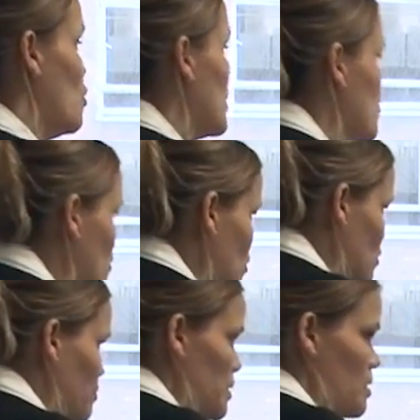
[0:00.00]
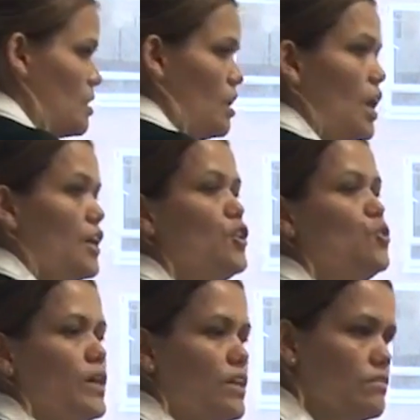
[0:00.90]
Which group are
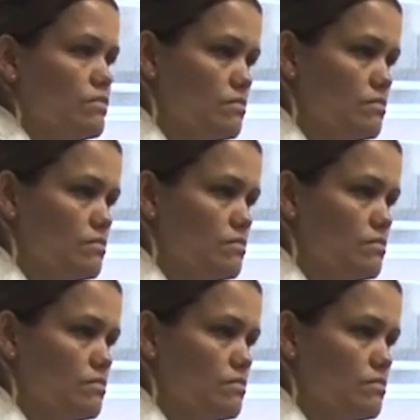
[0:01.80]
you in?